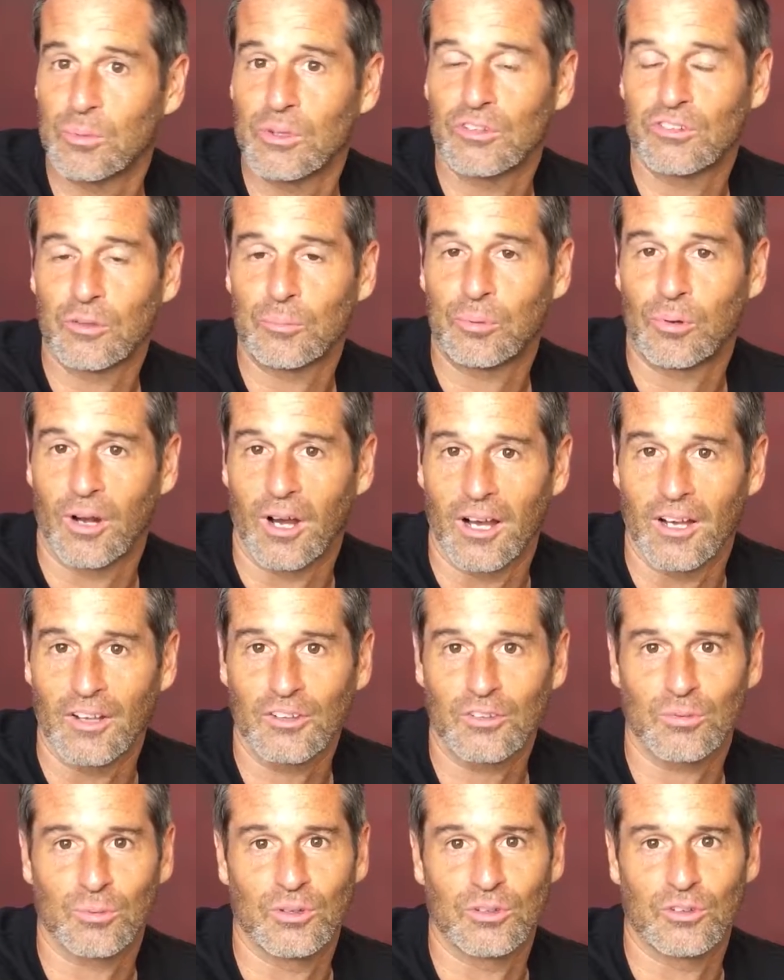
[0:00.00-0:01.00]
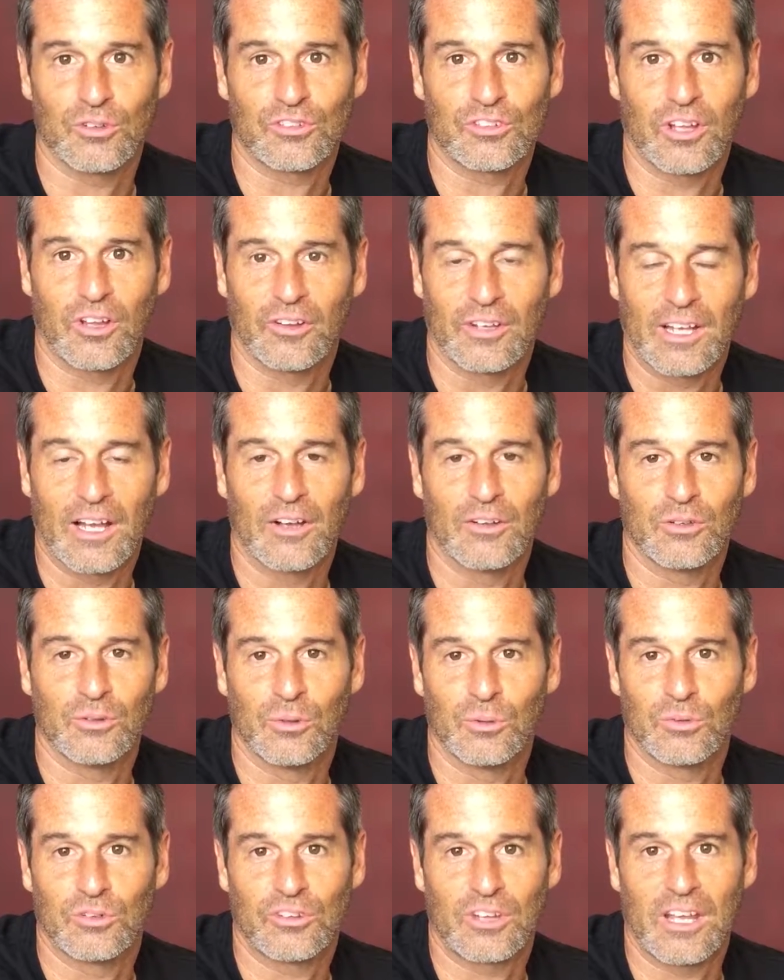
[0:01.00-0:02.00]
be surprised when you're selling out
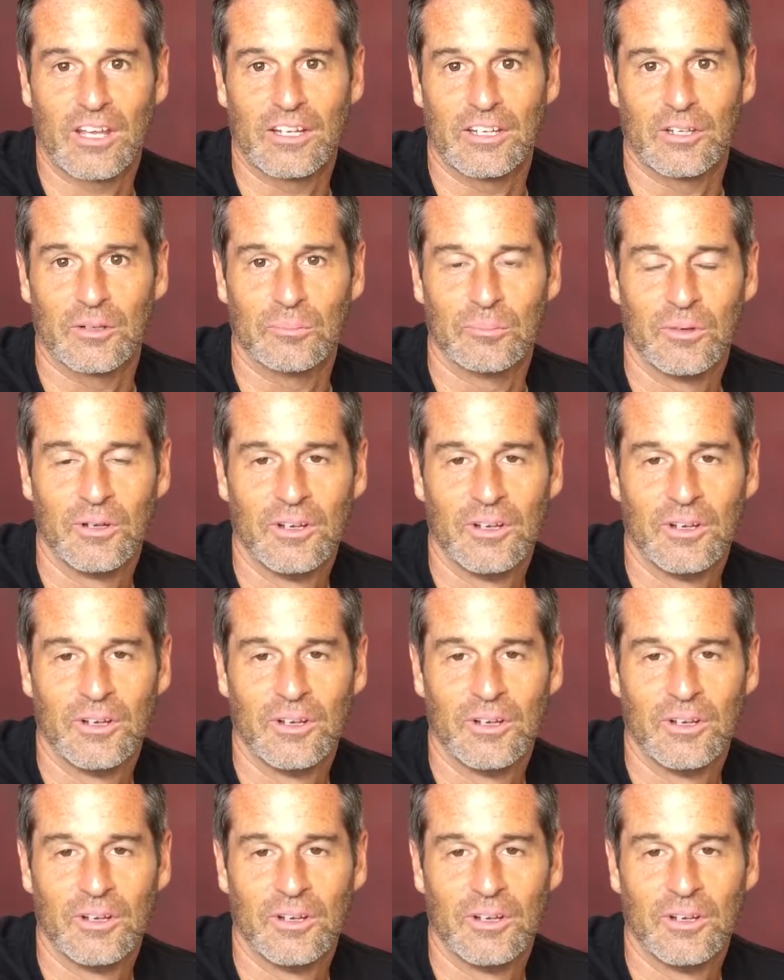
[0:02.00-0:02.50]
your own stadium